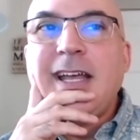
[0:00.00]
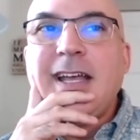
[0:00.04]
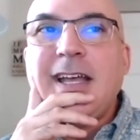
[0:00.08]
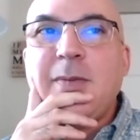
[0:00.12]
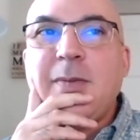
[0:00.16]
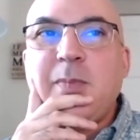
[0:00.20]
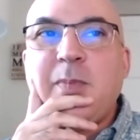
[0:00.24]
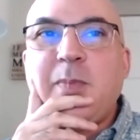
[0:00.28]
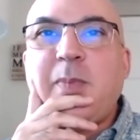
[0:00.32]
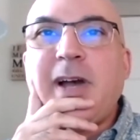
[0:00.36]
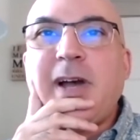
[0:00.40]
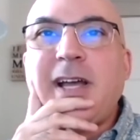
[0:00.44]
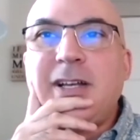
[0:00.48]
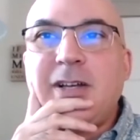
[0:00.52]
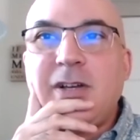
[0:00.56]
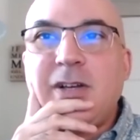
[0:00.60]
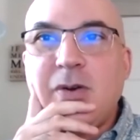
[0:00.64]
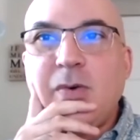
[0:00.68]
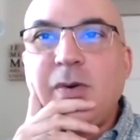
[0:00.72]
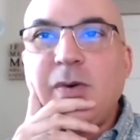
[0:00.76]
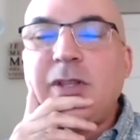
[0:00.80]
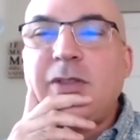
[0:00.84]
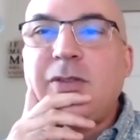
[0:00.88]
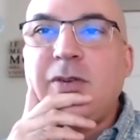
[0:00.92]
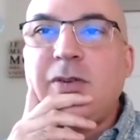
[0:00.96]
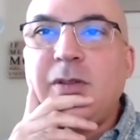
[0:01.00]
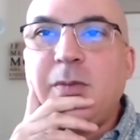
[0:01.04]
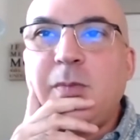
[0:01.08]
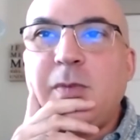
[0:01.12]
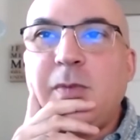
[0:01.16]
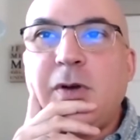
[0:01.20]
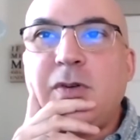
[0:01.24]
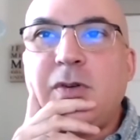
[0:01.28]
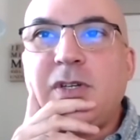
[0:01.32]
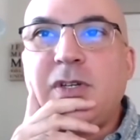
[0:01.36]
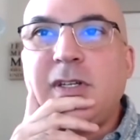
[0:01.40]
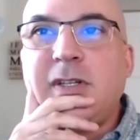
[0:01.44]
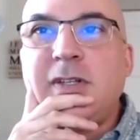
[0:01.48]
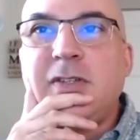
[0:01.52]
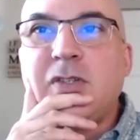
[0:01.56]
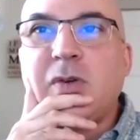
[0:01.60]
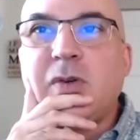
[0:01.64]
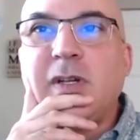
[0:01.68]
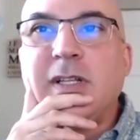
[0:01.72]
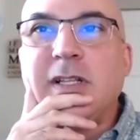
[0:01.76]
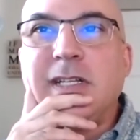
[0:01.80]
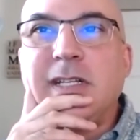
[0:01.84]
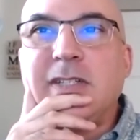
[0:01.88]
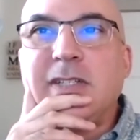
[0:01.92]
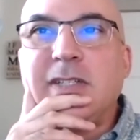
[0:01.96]
by going through the motions or
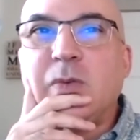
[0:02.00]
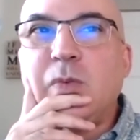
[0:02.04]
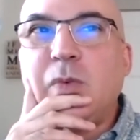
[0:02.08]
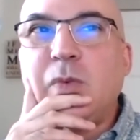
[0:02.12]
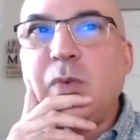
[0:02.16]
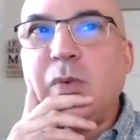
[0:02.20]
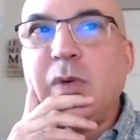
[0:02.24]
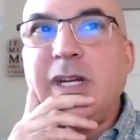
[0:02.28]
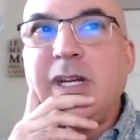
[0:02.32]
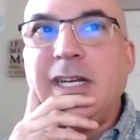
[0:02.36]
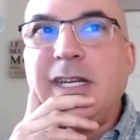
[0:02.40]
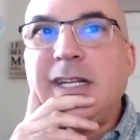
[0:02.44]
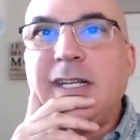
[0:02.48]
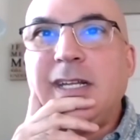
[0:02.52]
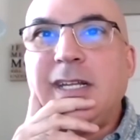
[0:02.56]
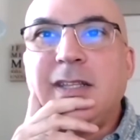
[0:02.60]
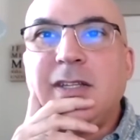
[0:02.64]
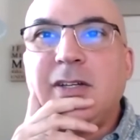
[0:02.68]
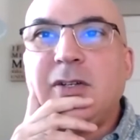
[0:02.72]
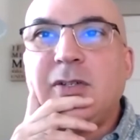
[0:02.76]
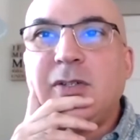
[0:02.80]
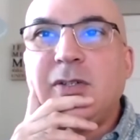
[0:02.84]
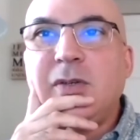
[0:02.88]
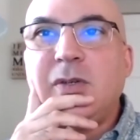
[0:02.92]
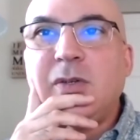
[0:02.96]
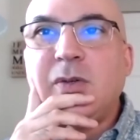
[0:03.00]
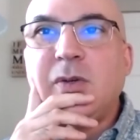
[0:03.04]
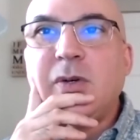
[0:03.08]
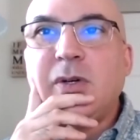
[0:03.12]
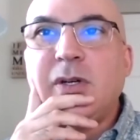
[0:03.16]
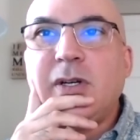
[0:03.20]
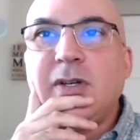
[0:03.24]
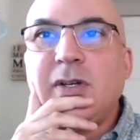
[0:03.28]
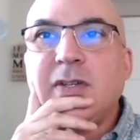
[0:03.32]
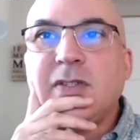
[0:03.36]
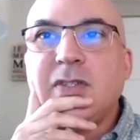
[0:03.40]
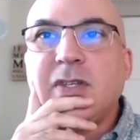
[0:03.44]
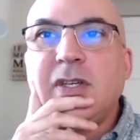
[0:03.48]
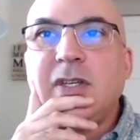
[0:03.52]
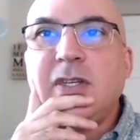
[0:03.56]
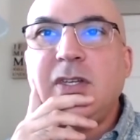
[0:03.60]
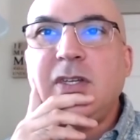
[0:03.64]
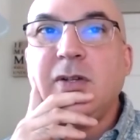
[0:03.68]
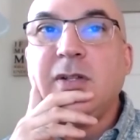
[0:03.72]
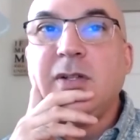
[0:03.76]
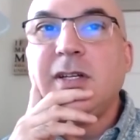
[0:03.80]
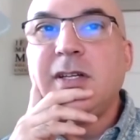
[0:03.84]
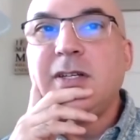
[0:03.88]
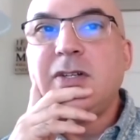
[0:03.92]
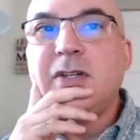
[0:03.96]
at least reading their tutorials,
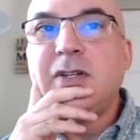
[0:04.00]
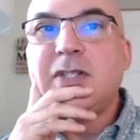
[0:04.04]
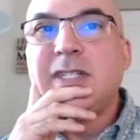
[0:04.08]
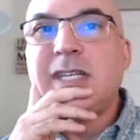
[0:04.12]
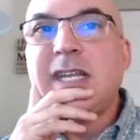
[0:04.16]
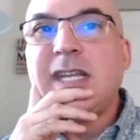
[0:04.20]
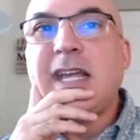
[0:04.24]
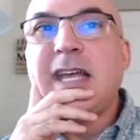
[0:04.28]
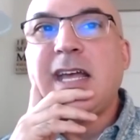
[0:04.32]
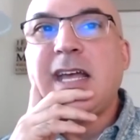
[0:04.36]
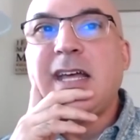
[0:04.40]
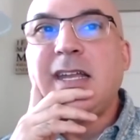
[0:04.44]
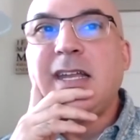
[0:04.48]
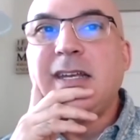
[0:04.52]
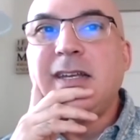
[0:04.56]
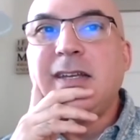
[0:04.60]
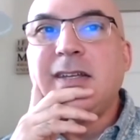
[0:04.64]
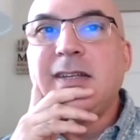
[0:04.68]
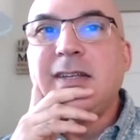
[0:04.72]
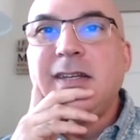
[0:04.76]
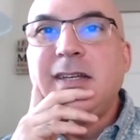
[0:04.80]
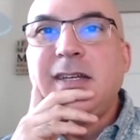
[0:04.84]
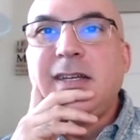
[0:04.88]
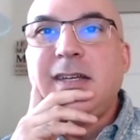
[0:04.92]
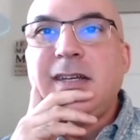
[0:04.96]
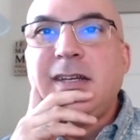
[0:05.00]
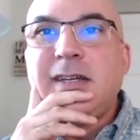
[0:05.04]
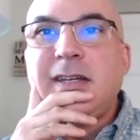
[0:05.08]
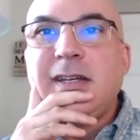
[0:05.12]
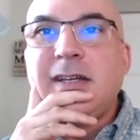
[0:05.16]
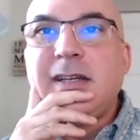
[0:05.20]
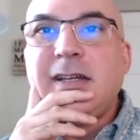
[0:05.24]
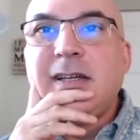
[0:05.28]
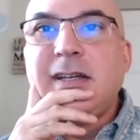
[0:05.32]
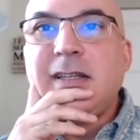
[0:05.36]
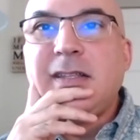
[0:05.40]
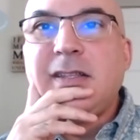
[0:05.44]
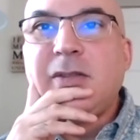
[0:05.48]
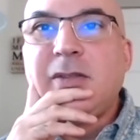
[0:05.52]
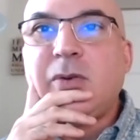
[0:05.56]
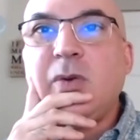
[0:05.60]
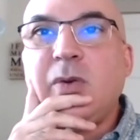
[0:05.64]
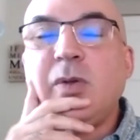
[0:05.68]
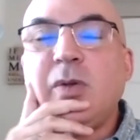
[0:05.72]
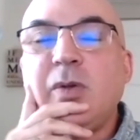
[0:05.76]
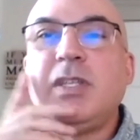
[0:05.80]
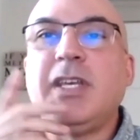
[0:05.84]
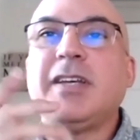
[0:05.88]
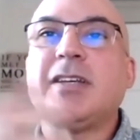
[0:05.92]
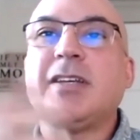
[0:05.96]
you'll understand
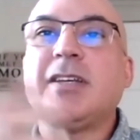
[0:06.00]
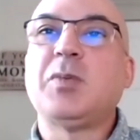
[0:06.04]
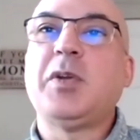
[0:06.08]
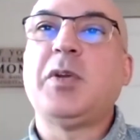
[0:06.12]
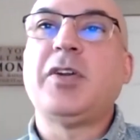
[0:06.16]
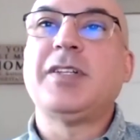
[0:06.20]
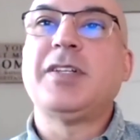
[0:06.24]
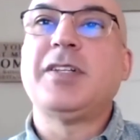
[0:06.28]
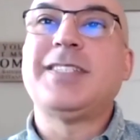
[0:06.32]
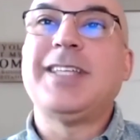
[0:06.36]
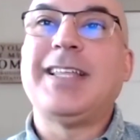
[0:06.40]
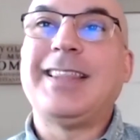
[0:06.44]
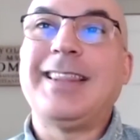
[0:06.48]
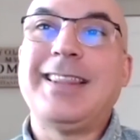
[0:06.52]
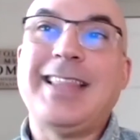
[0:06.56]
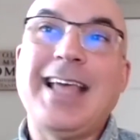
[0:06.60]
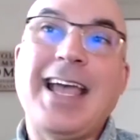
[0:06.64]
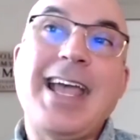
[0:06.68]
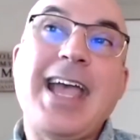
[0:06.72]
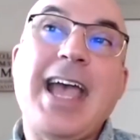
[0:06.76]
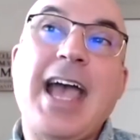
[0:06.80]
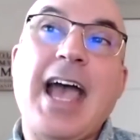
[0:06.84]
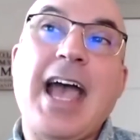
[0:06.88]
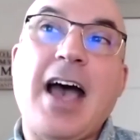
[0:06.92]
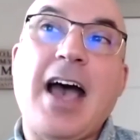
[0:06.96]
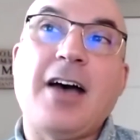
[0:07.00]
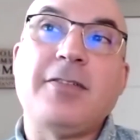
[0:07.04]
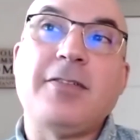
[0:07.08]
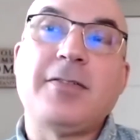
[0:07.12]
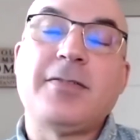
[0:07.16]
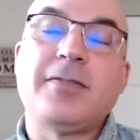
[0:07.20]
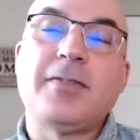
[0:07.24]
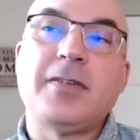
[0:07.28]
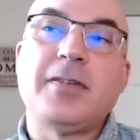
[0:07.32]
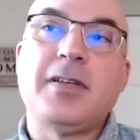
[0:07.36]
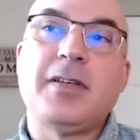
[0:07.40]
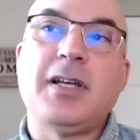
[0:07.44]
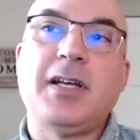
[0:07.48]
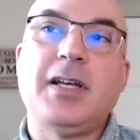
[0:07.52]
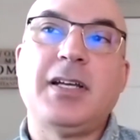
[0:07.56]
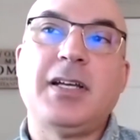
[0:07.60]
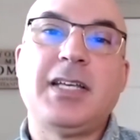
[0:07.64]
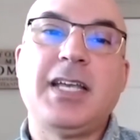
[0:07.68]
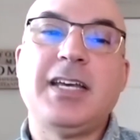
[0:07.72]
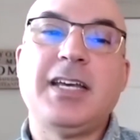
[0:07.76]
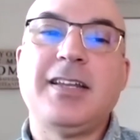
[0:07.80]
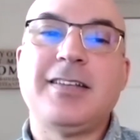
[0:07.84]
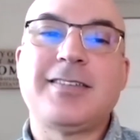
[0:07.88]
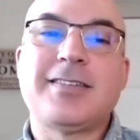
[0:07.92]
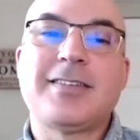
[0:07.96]
through the experience that they have.
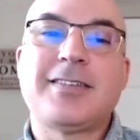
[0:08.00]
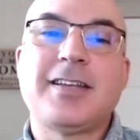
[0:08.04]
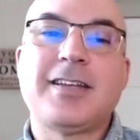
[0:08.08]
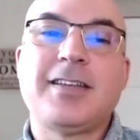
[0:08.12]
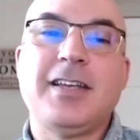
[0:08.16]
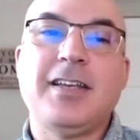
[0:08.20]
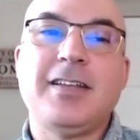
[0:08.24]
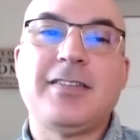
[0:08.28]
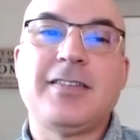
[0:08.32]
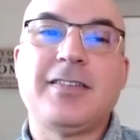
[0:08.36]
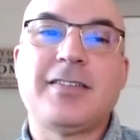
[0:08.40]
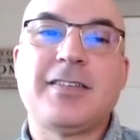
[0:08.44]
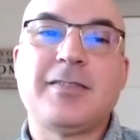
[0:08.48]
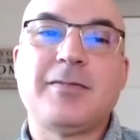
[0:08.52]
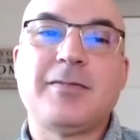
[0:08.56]
Again, it's